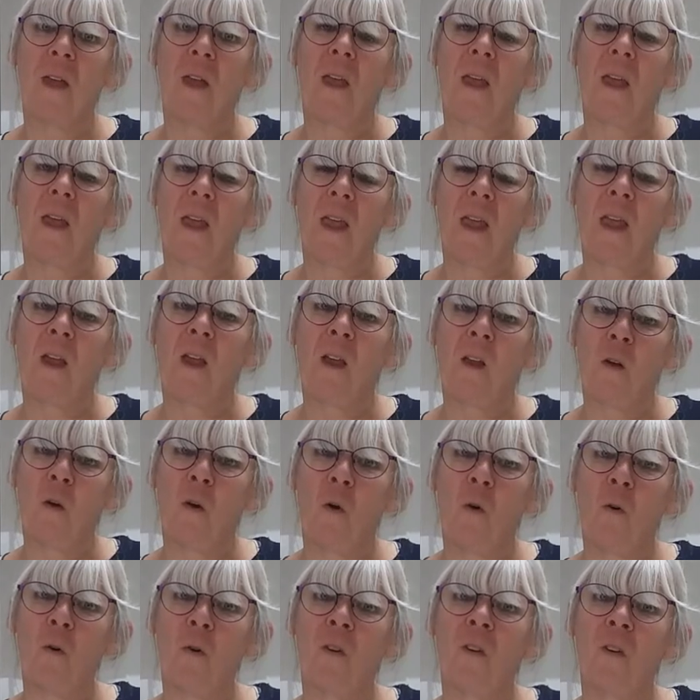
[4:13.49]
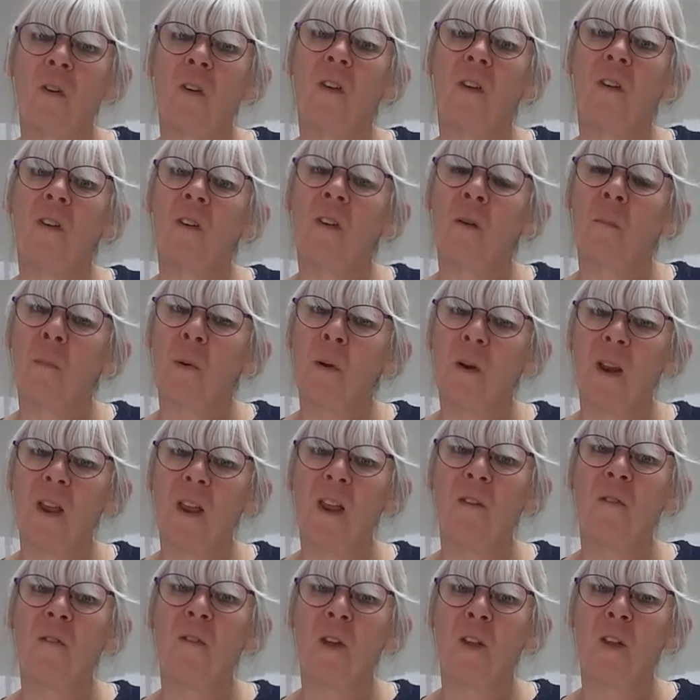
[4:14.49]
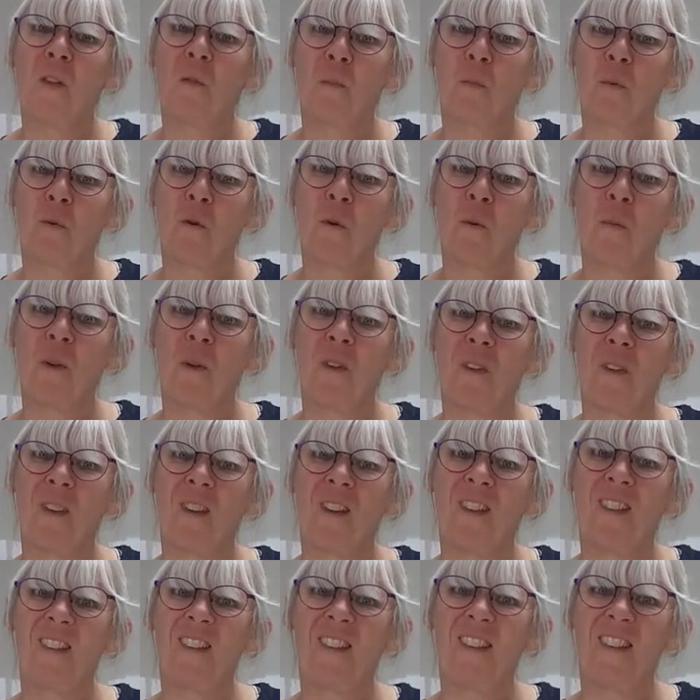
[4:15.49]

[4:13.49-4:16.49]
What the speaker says: in God to believe his promises.